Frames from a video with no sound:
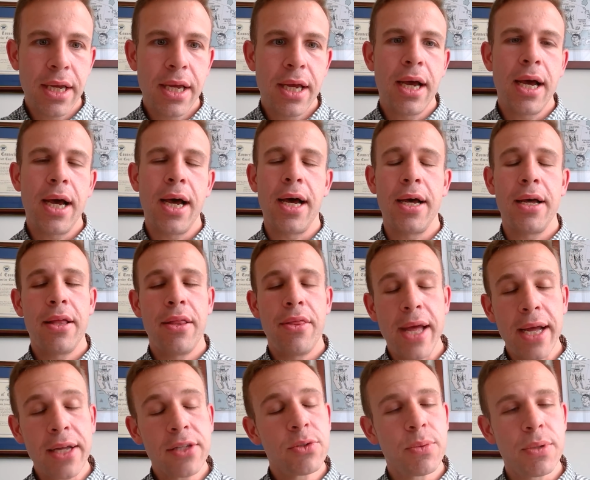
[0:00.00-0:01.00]

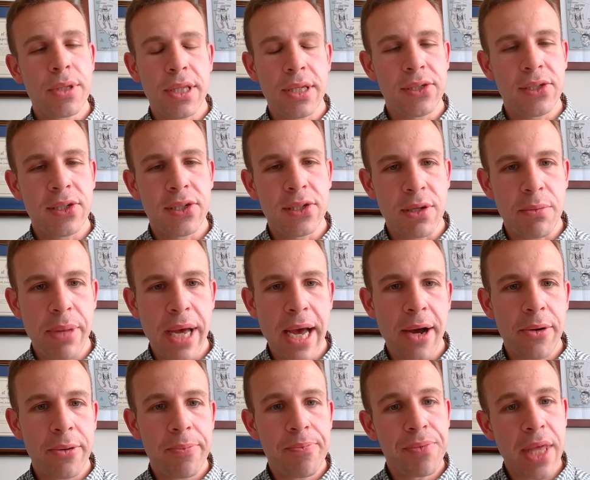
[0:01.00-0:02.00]
That's what this is about.
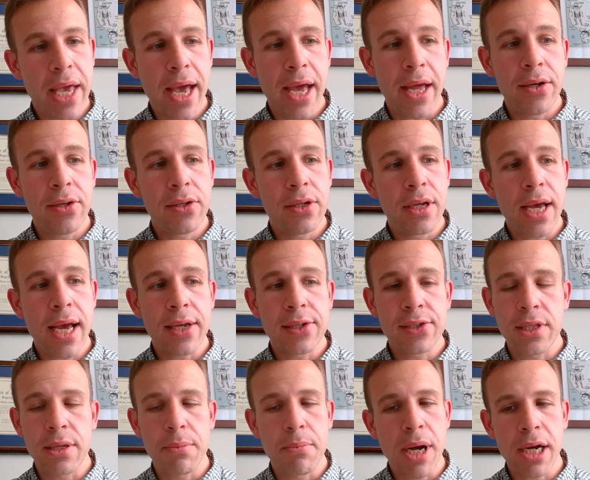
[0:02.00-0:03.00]
And as the
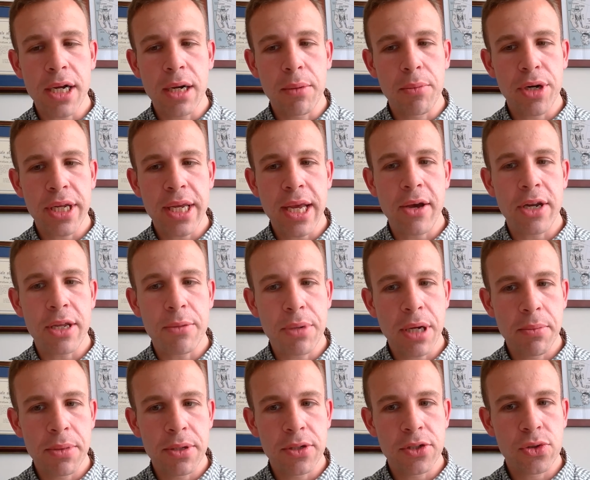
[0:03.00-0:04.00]
Montgomery County
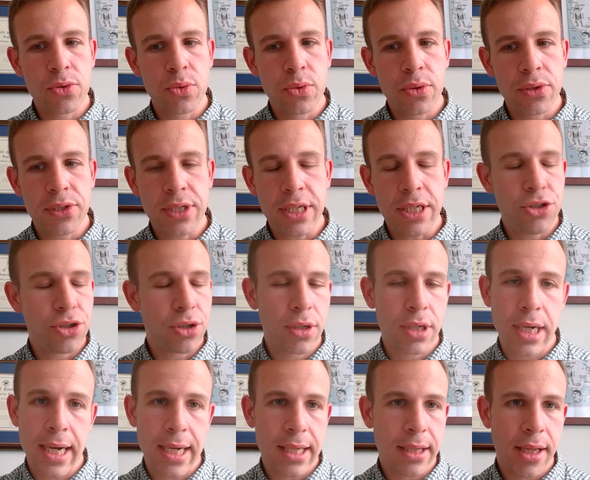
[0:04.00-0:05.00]
Public School teacher
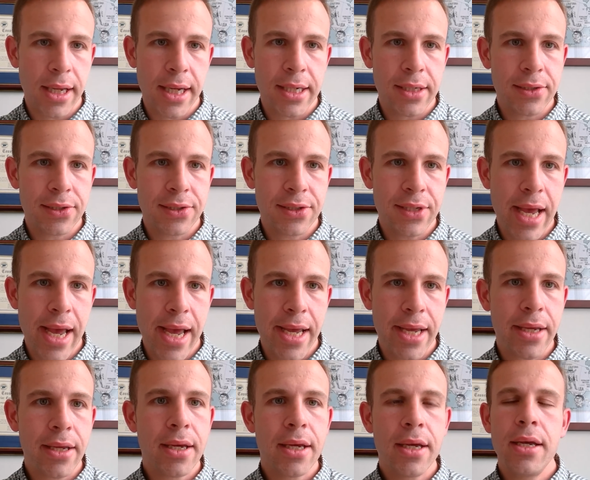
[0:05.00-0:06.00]
guidelines say,
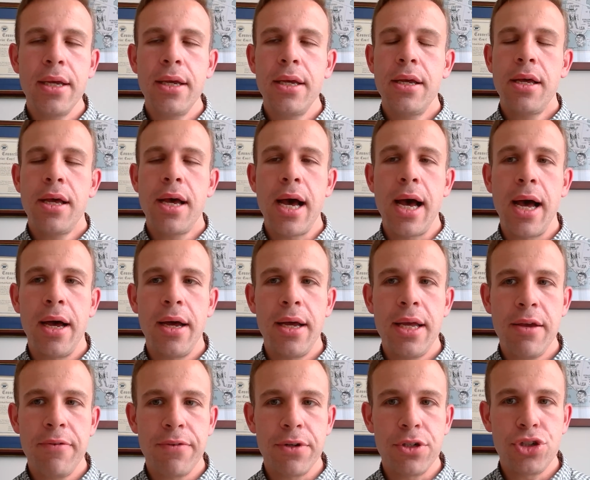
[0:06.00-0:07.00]

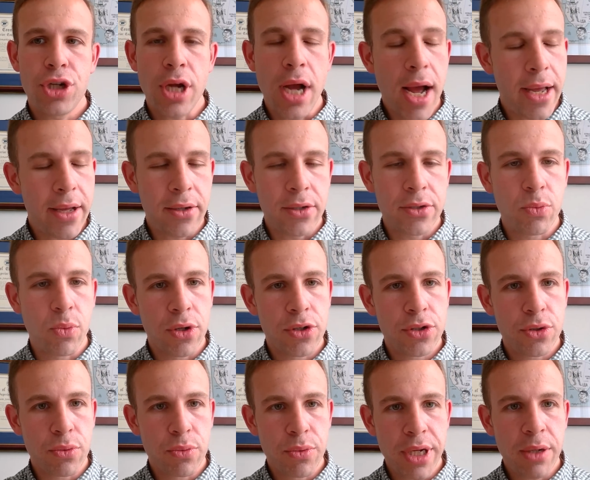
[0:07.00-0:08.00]
if a child were to
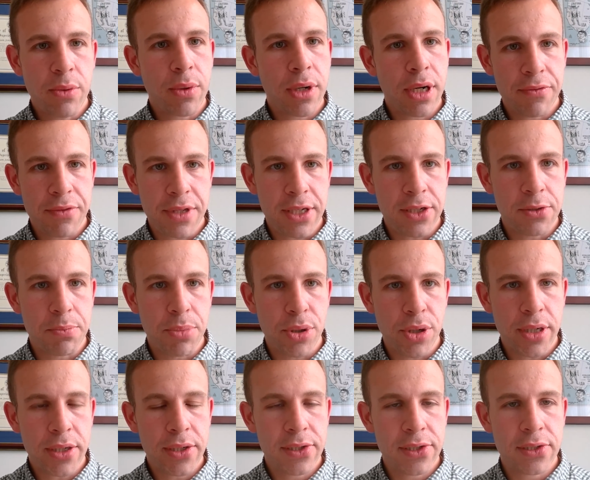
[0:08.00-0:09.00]
read one of these
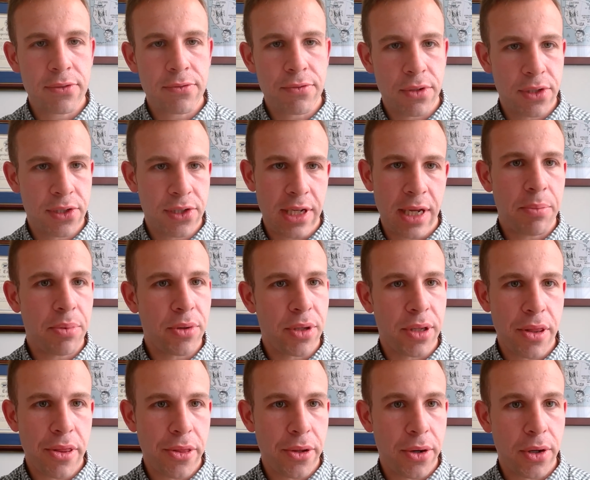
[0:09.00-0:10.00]
books, for example, in
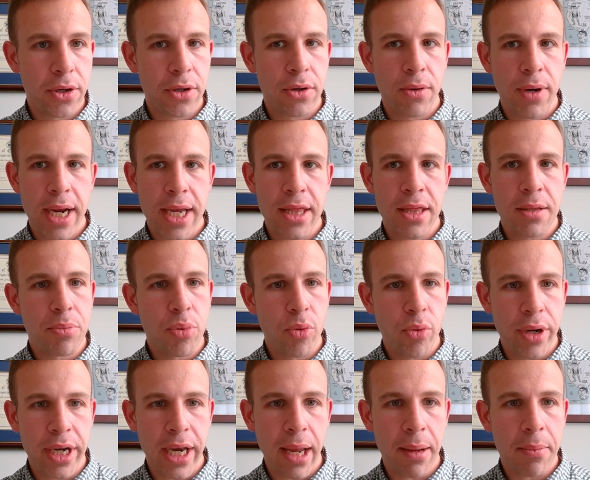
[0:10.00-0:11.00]
3rd grade, the
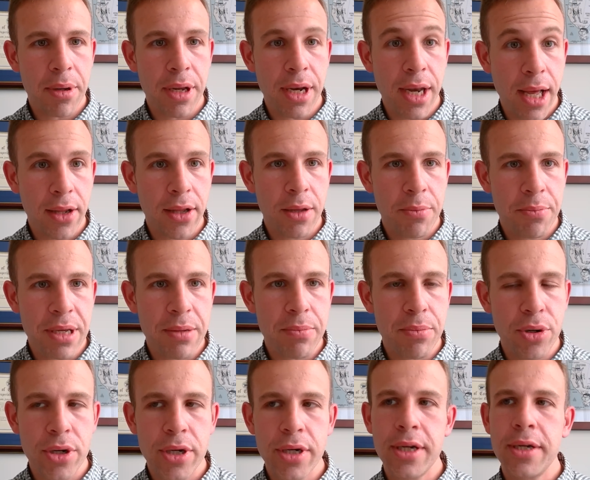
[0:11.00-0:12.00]
Boy Named Penelope
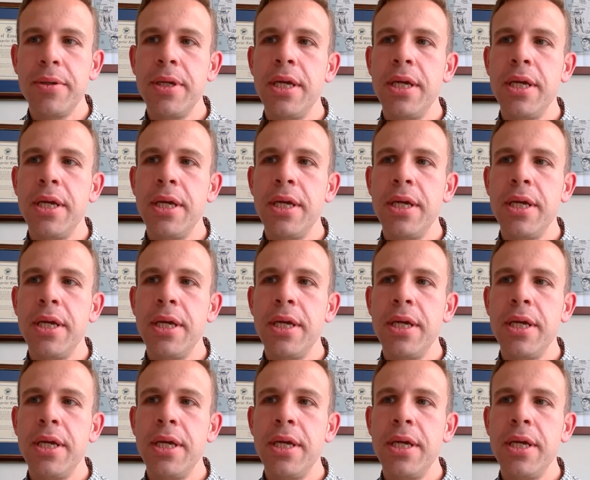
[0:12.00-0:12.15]
book,